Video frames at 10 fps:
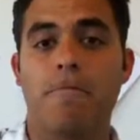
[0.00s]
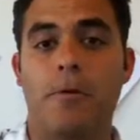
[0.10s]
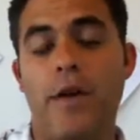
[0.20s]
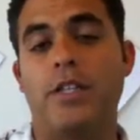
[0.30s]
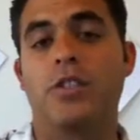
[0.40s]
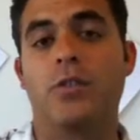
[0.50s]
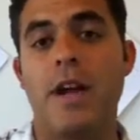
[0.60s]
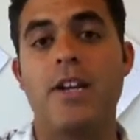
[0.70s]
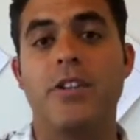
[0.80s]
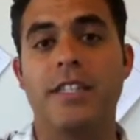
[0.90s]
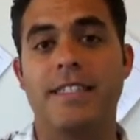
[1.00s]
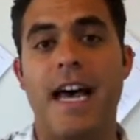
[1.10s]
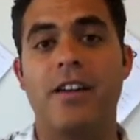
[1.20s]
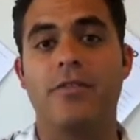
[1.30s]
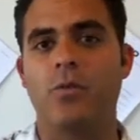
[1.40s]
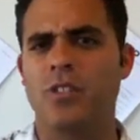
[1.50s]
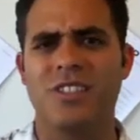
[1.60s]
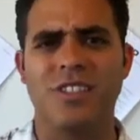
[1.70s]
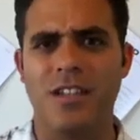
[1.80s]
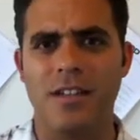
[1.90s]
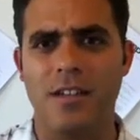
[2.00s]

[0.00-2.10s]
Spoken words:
professional renderings out of, which is